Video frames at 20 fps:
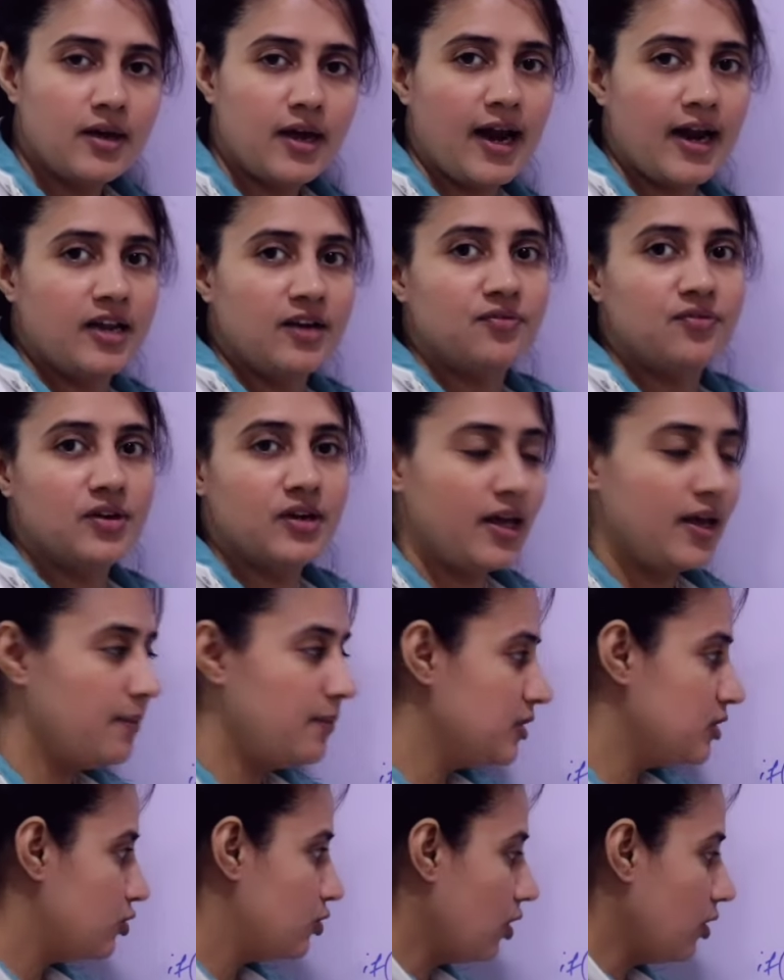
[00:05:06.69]
And if
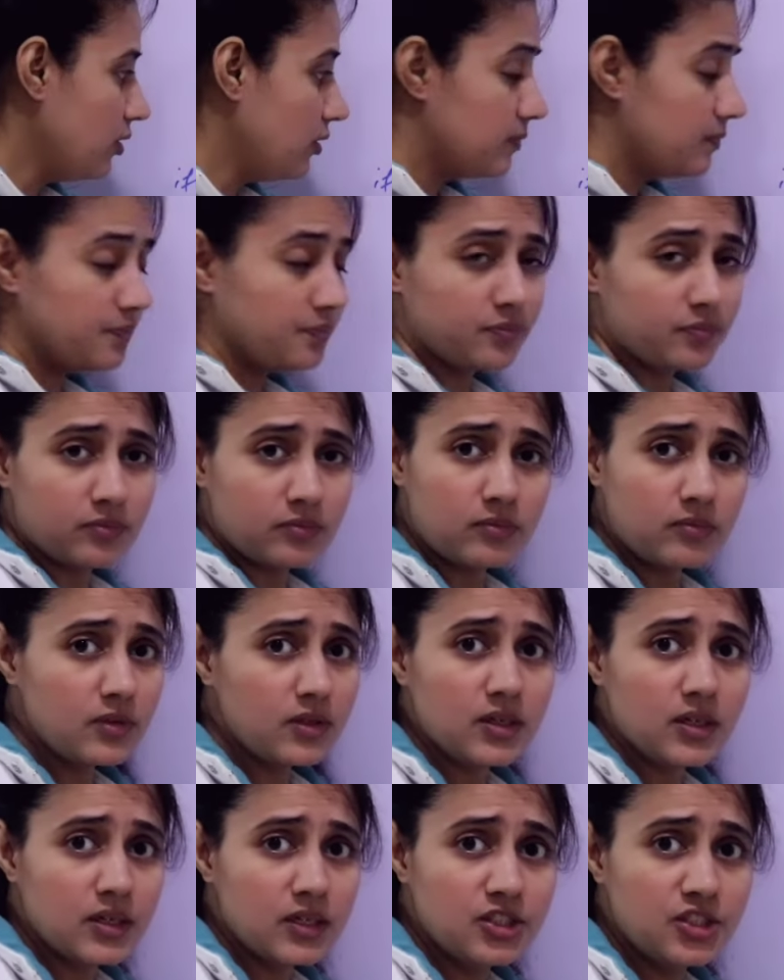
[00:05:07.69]
name is not
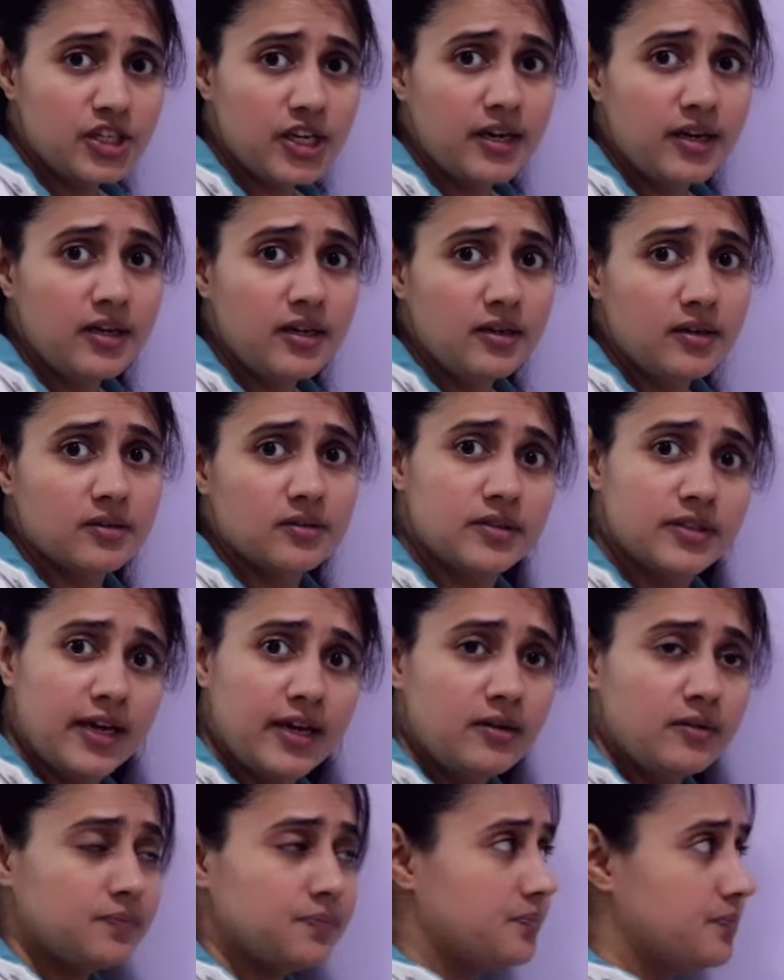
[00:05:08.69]
Jenny,
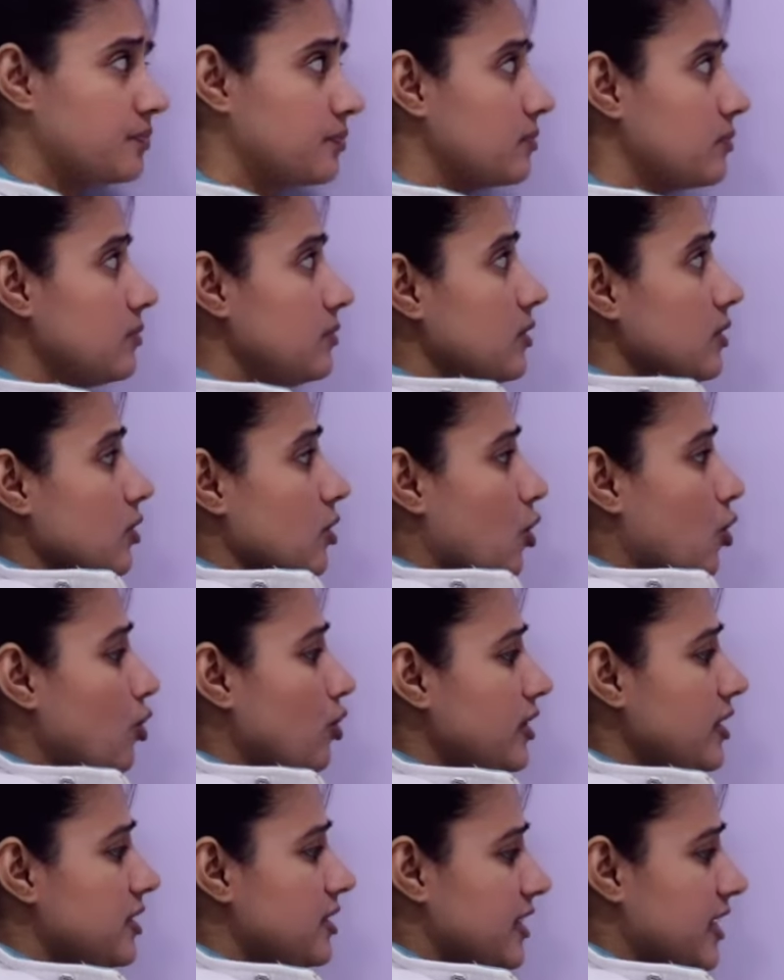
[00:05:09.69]
then
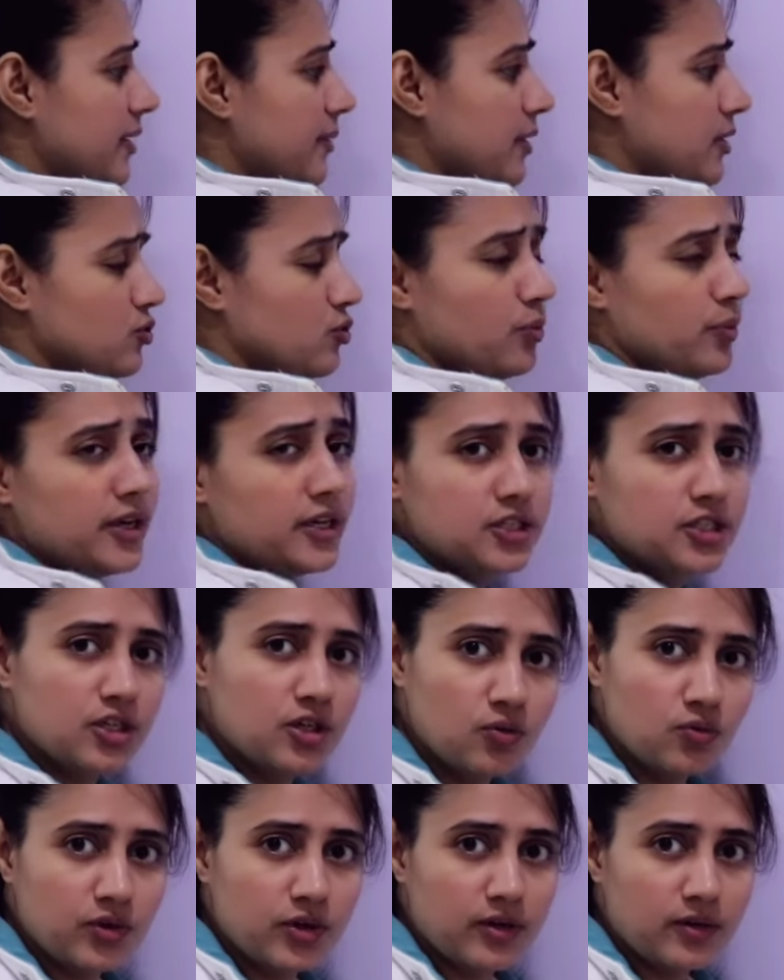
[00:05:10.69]
all the statements will be
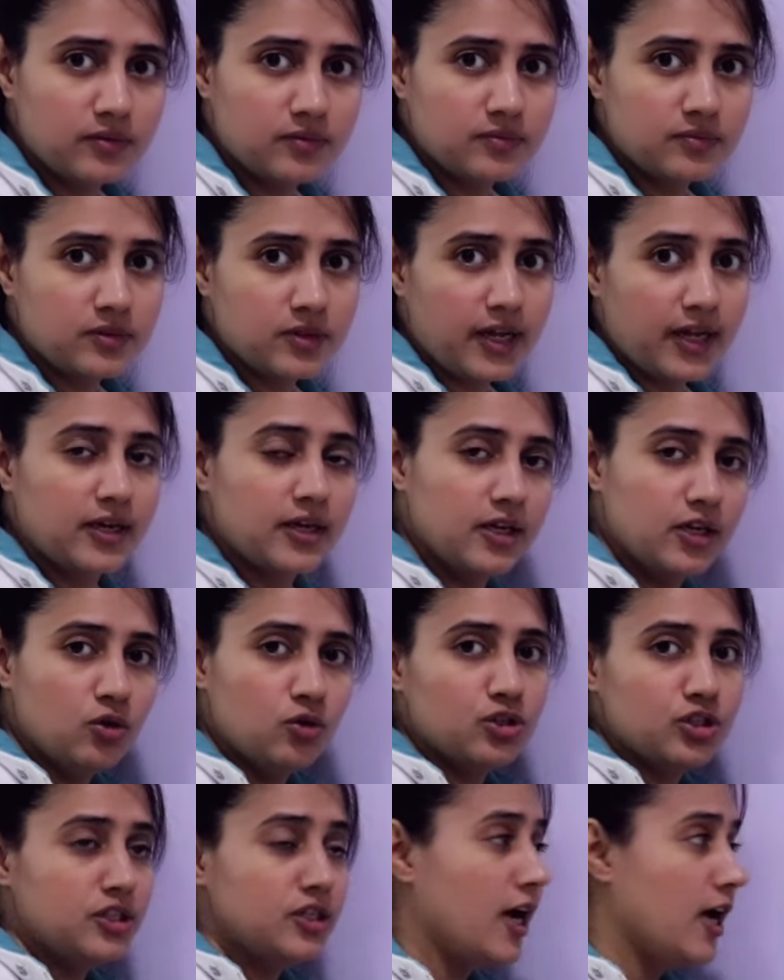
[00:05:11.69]
executed, like he
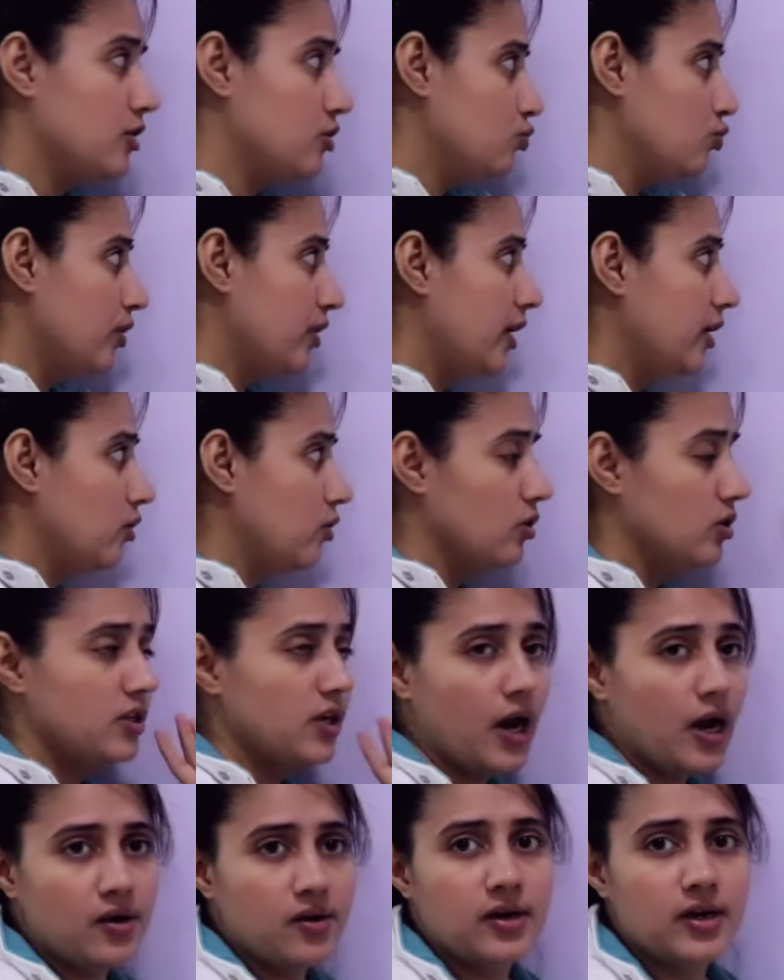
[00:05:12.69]
or she has to attend all
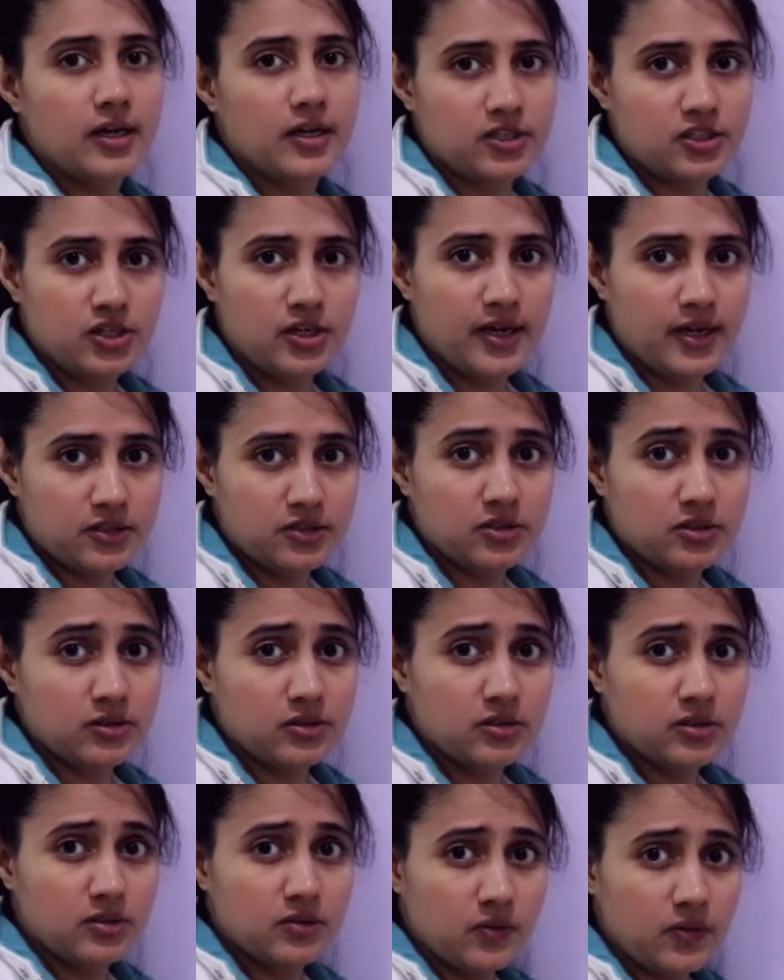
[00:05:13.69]
the 100 lectures.